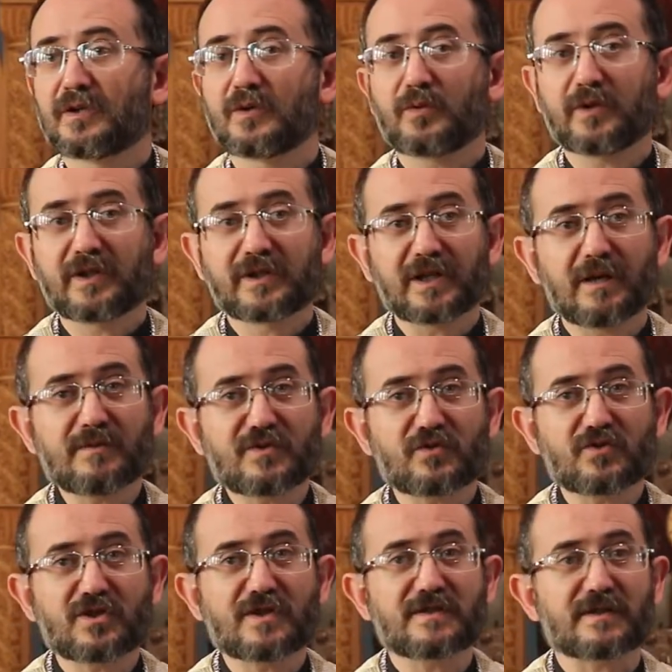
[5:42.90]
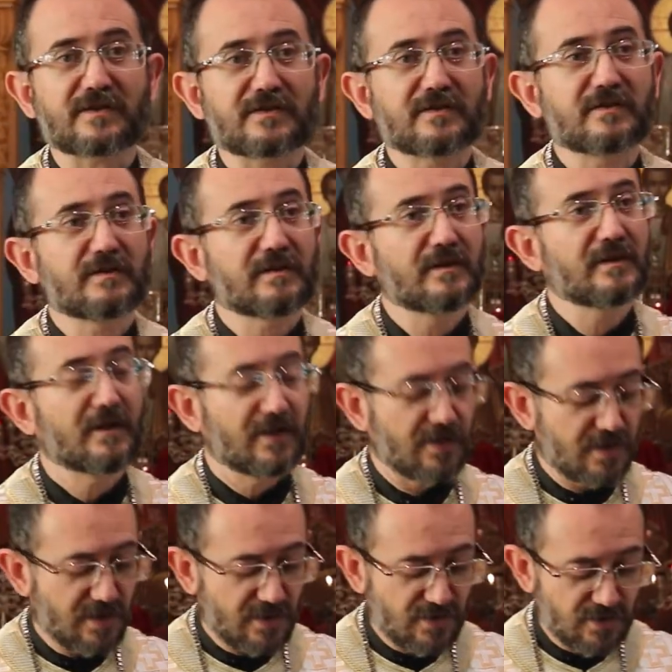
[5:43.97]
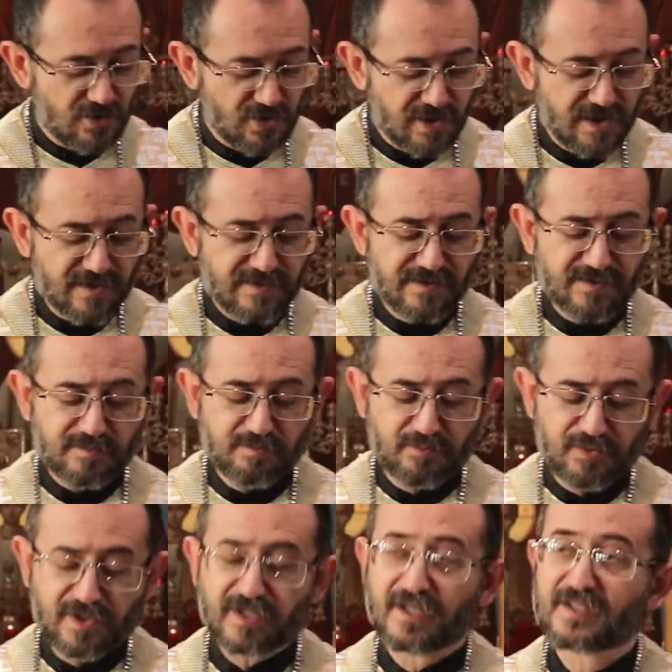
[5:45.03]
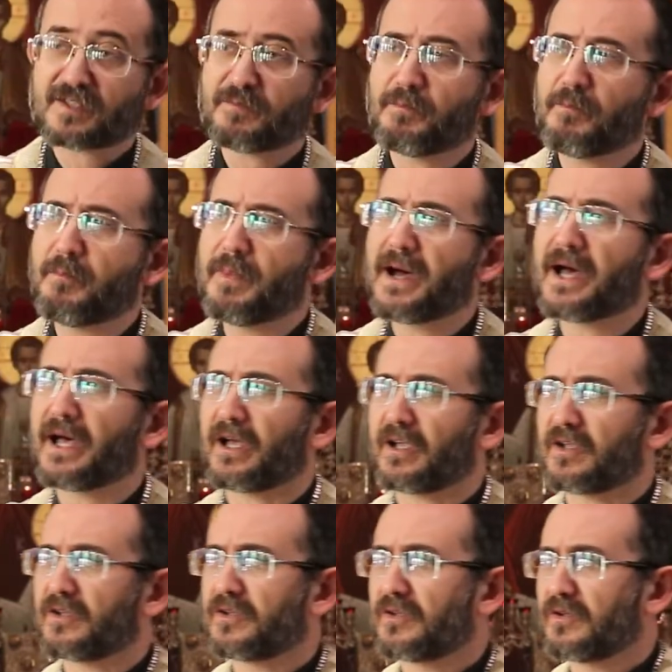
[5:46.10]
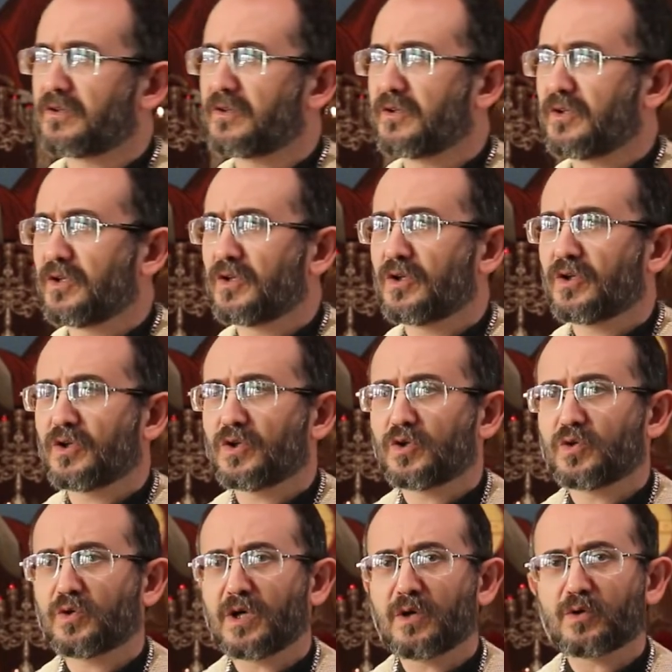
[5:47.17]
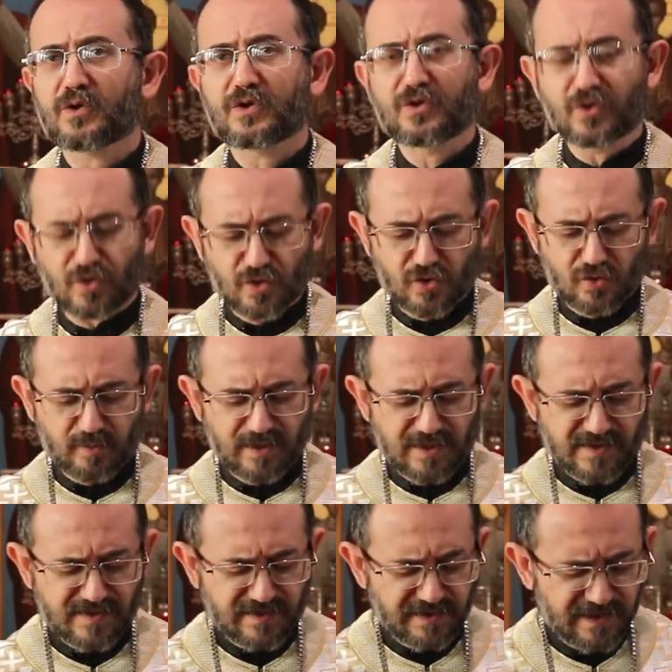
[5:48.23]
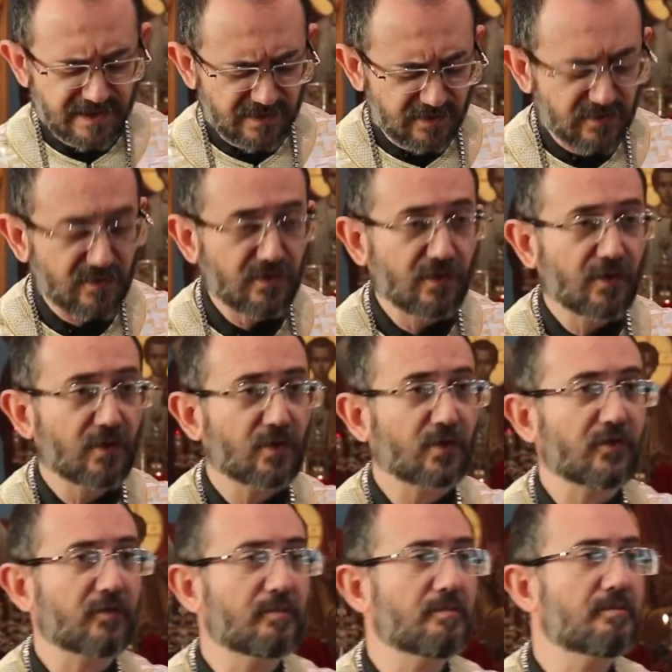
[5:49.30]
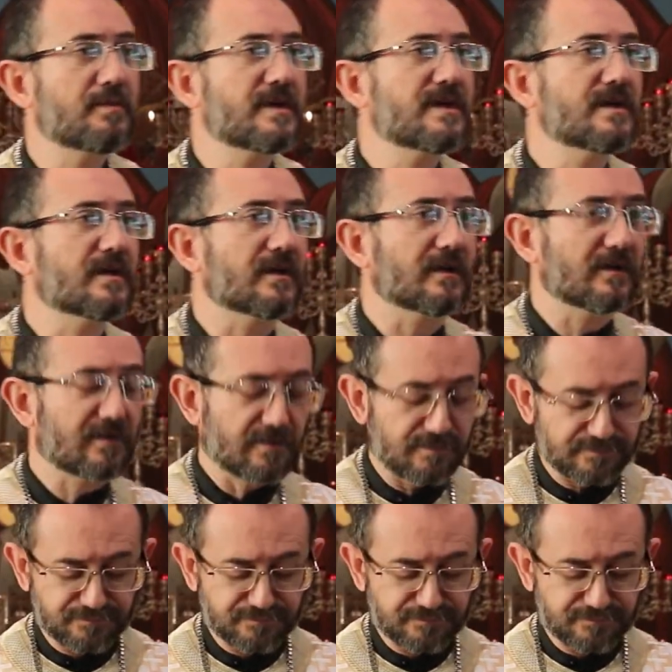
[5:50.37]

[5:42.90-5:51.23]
When it comes to Jesus, Jesus brings us back to our normal state of being.